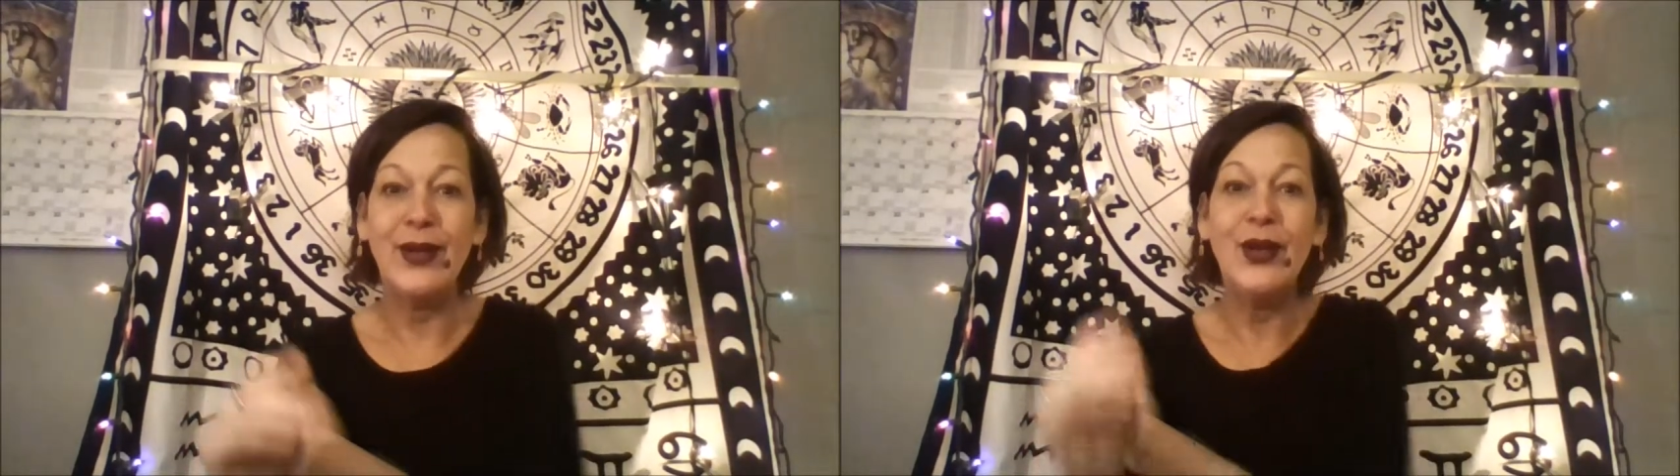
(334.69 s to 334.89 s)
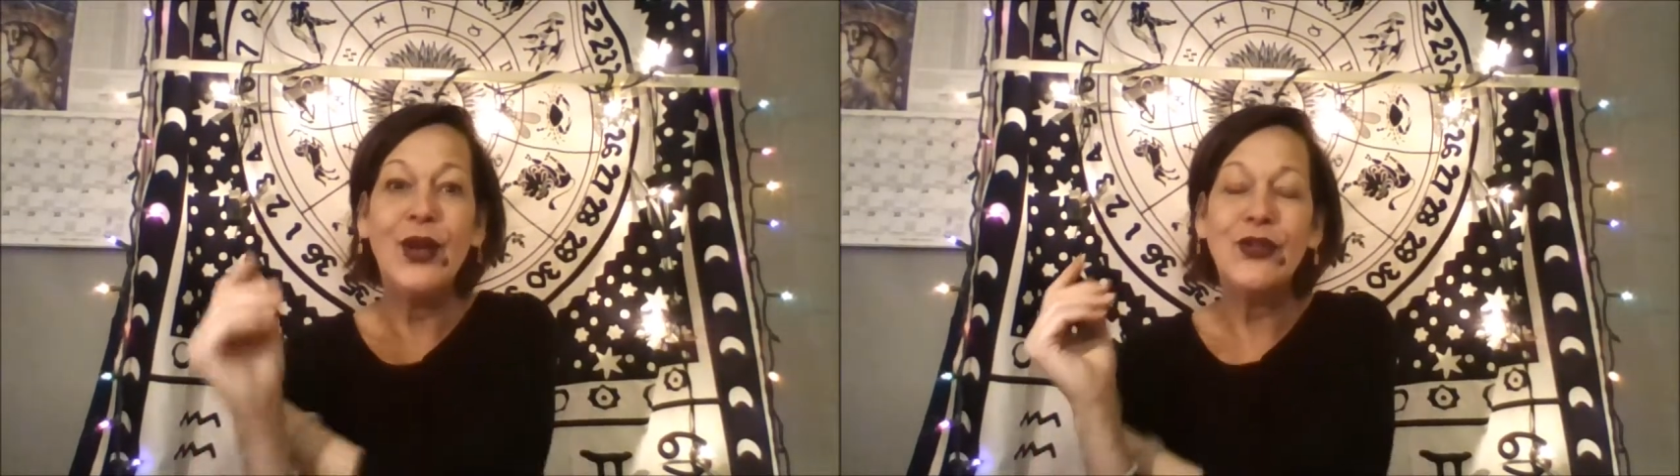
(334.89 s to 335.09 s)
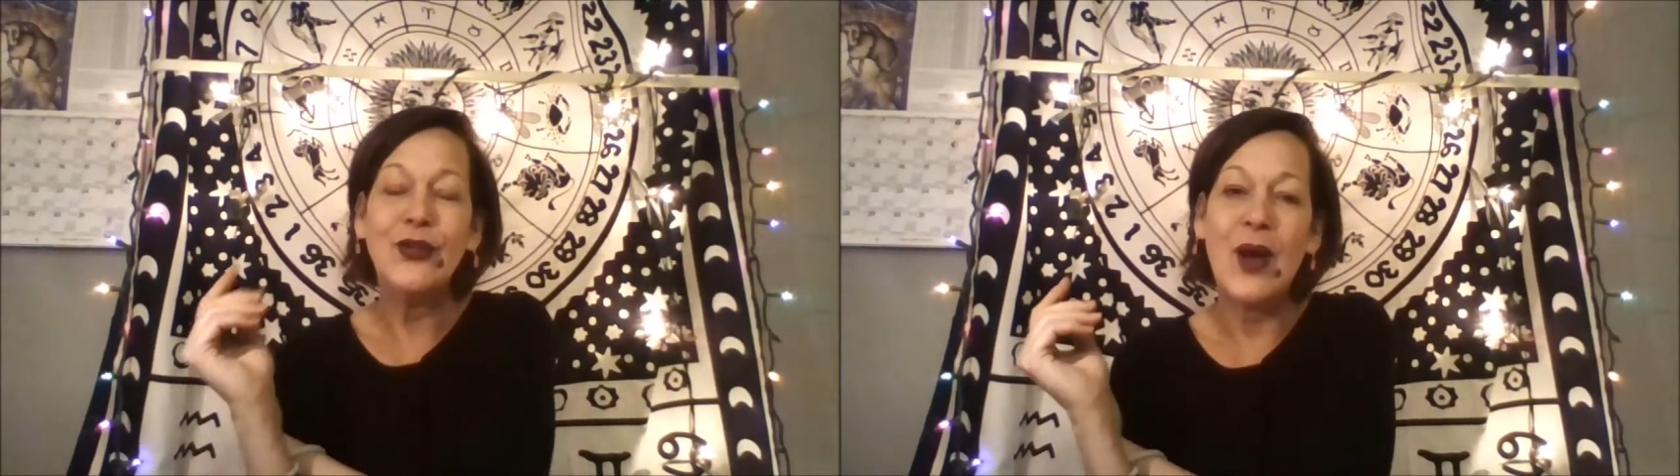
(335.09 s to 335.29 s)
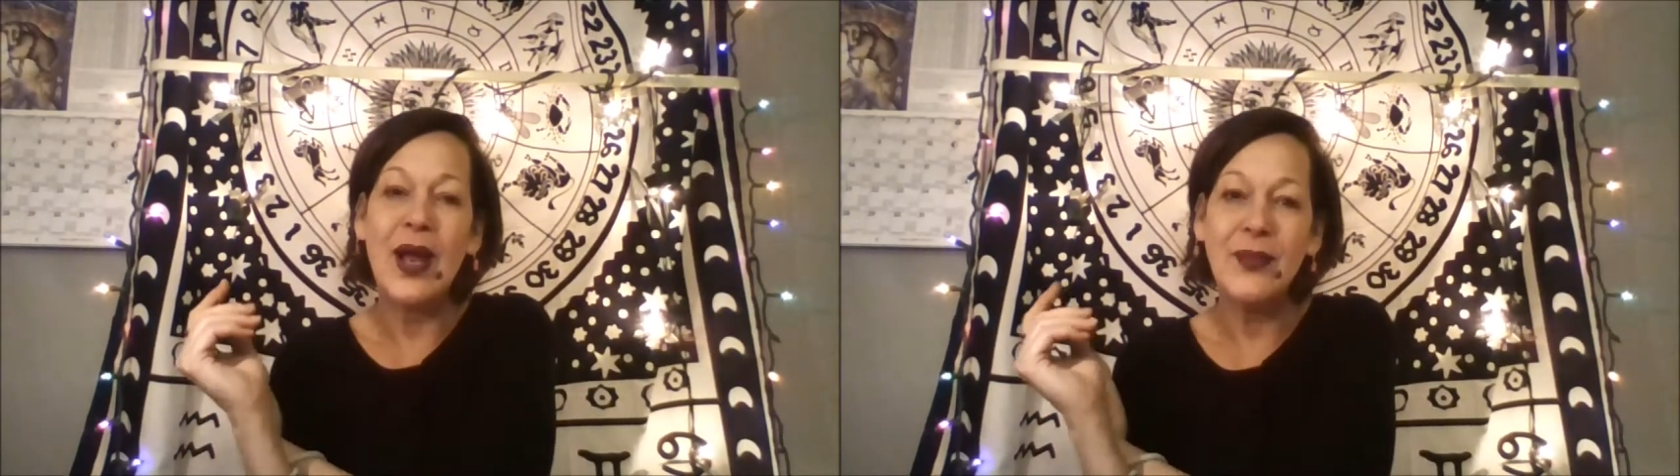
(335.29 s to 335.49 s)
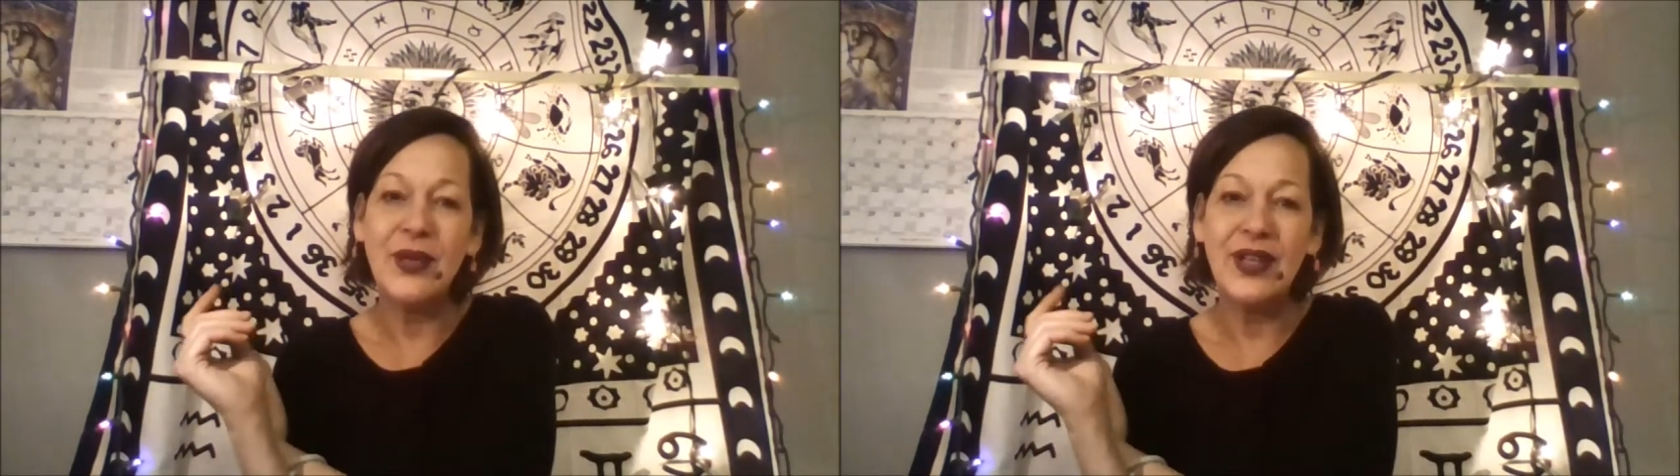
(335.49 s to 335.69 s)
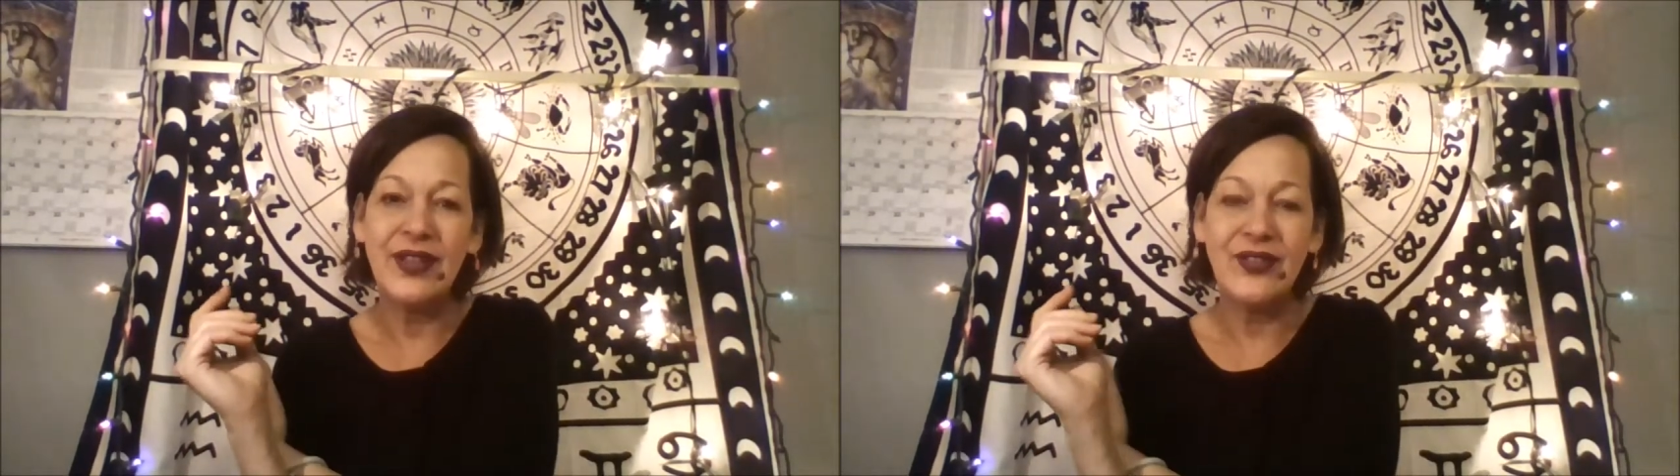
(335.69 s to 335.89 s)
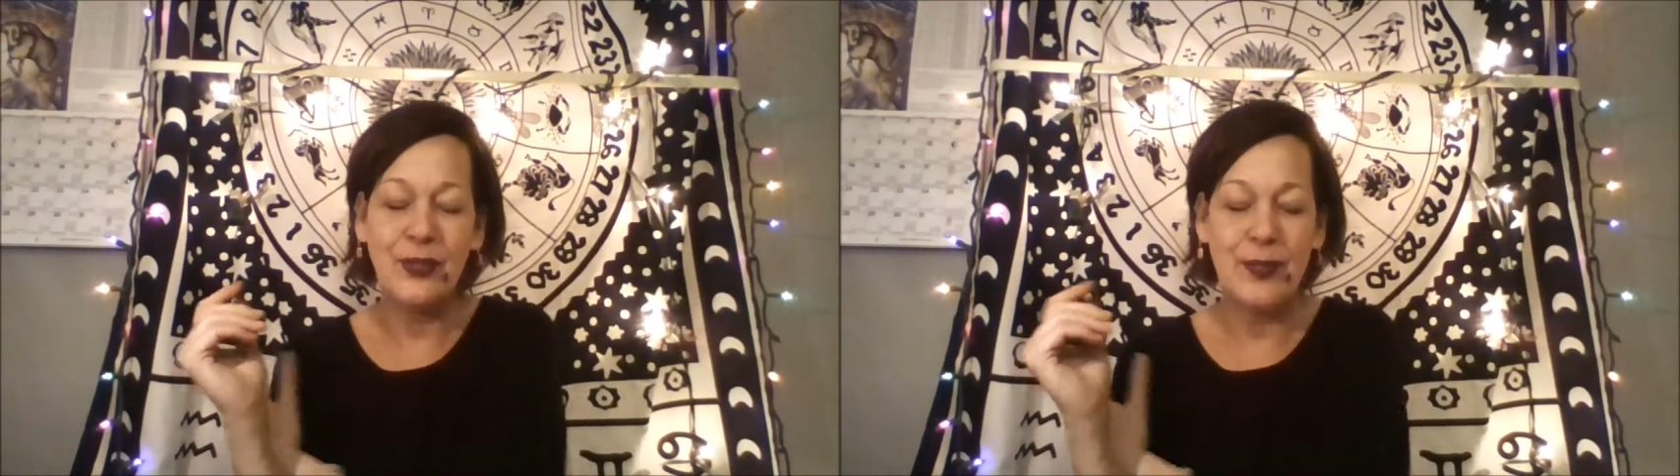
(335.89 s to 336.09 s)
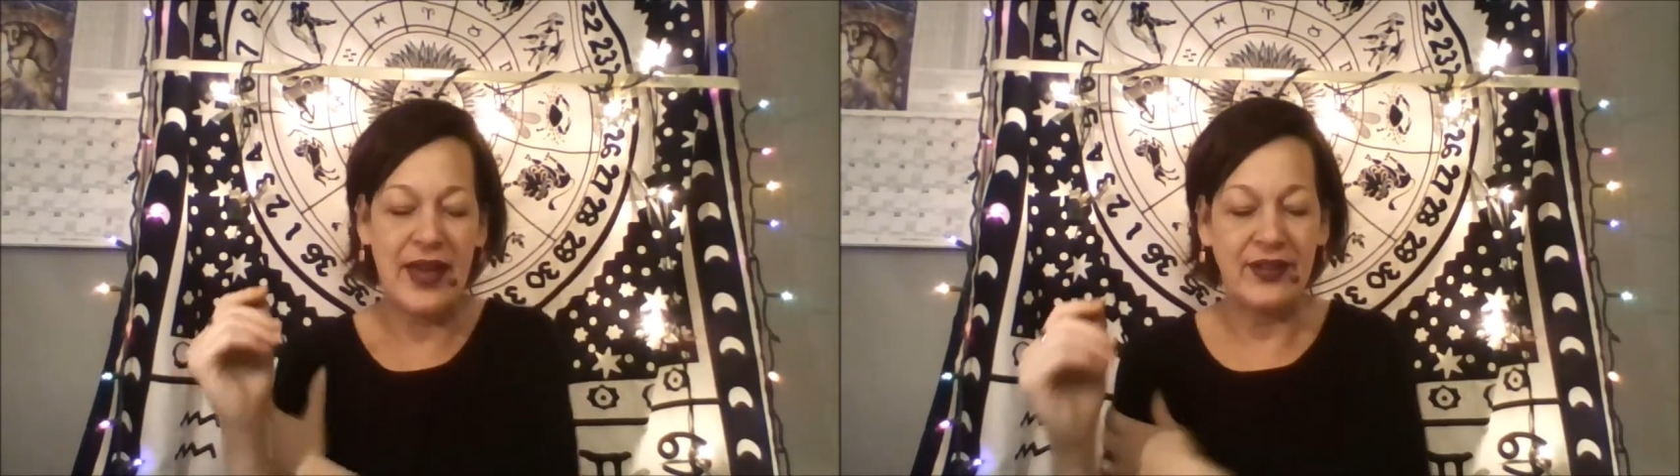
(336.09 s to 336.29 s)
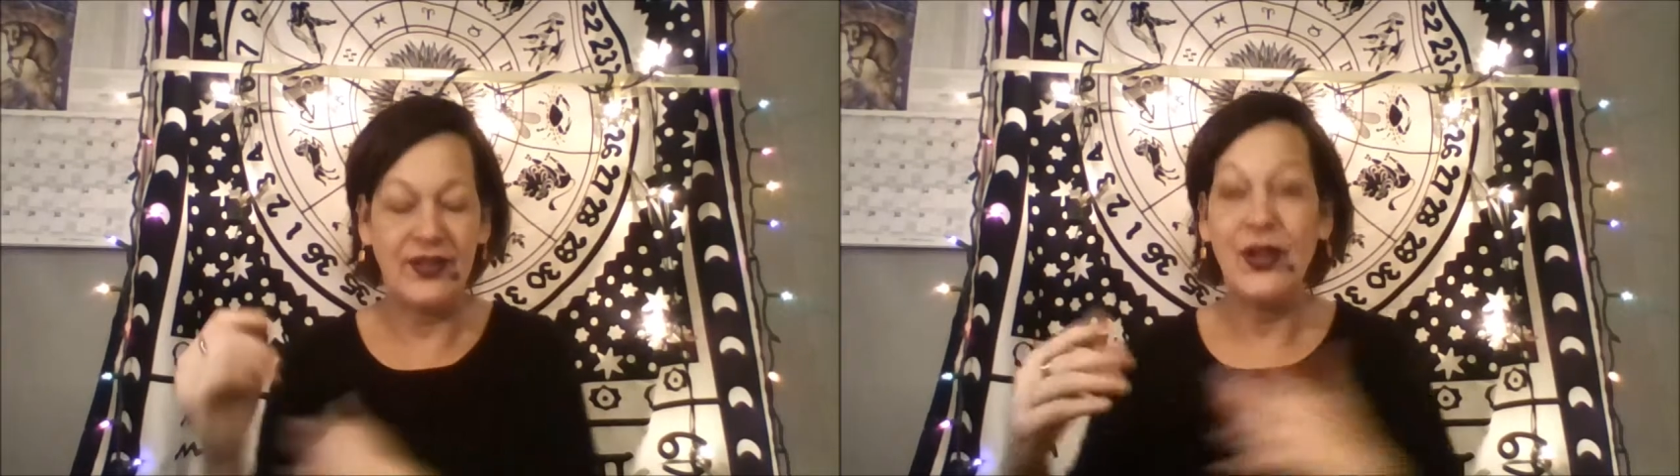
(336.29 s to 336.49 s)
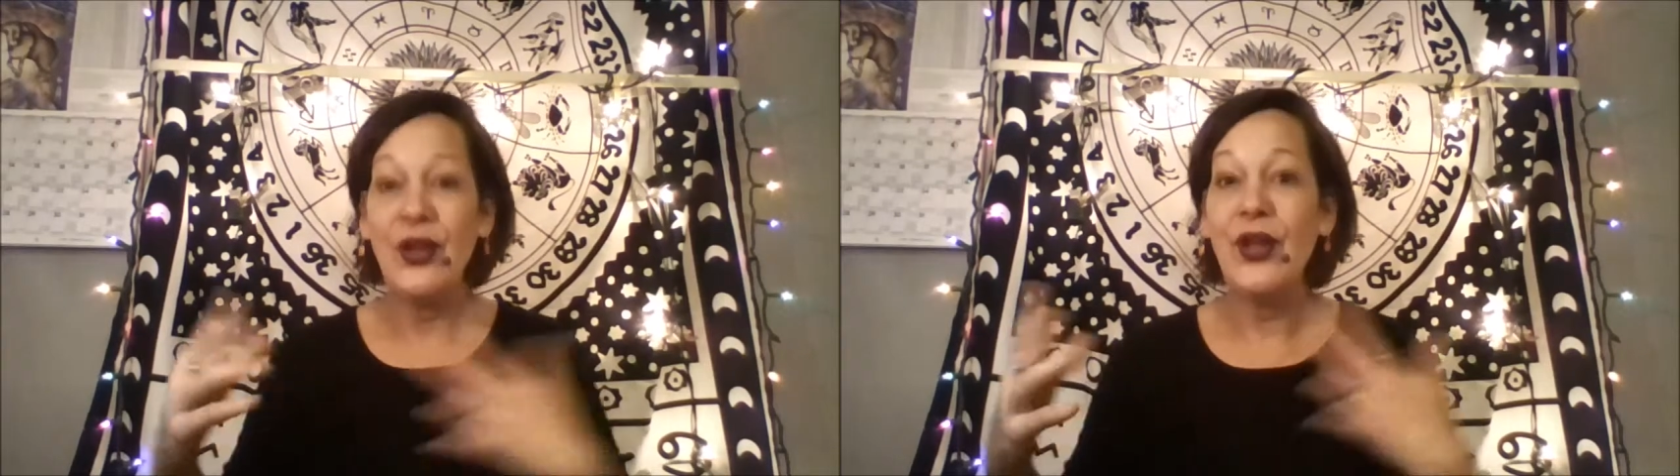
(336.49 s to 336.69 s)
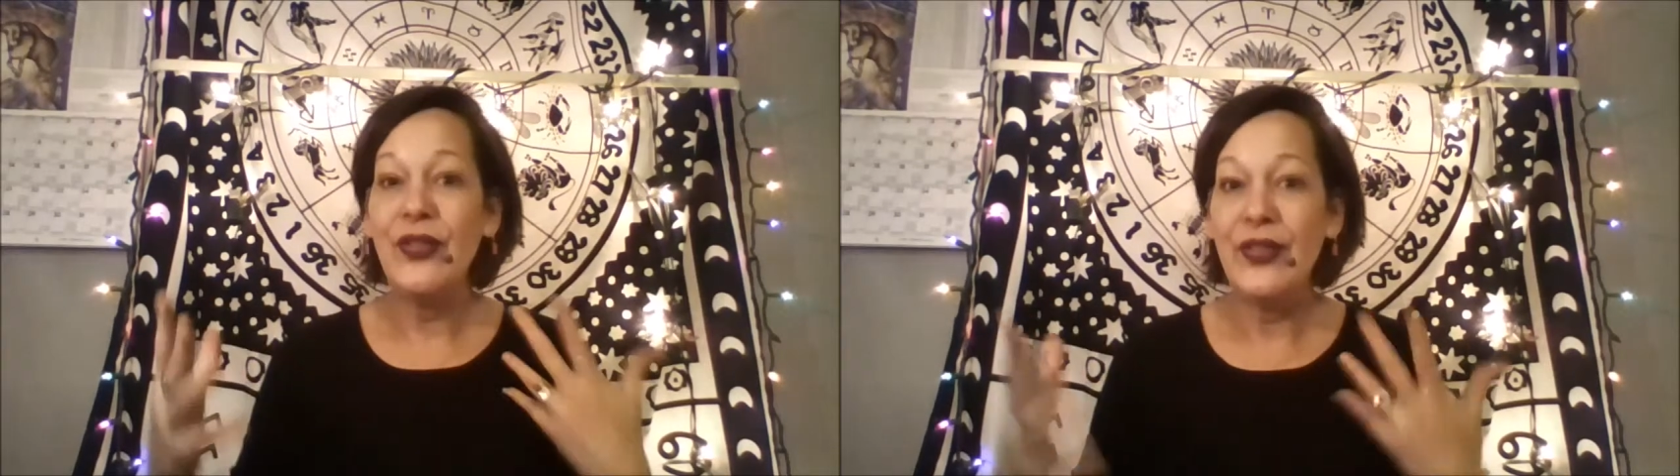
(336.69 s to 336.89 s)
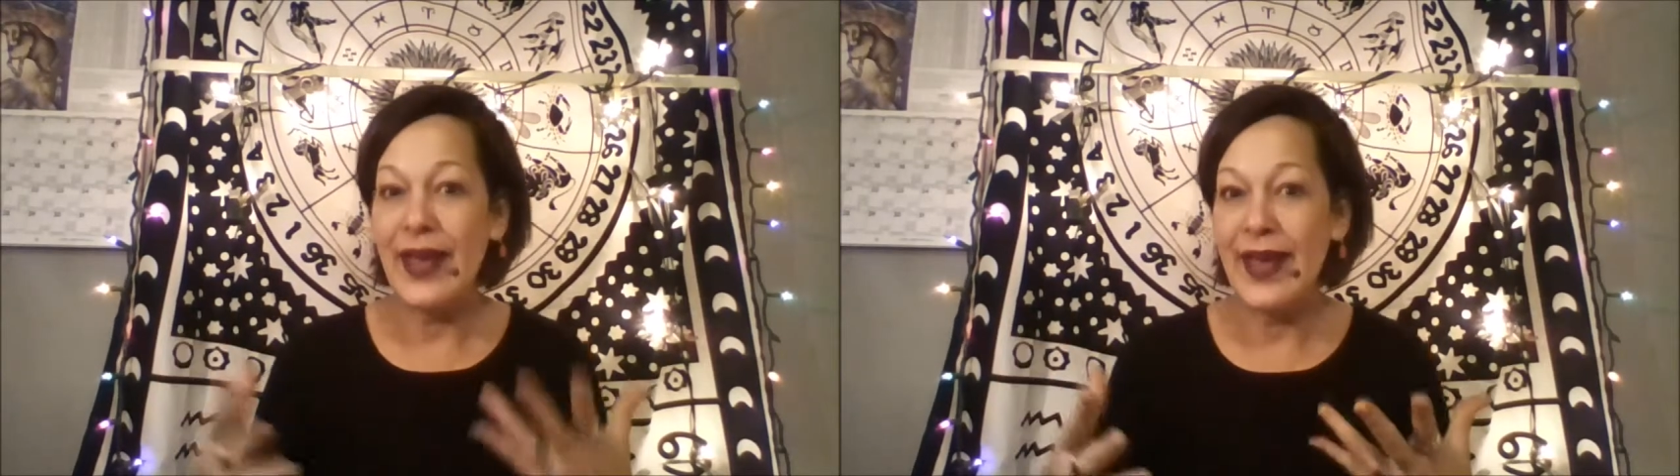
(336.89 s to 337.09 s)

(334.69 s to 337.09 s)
So I would expect that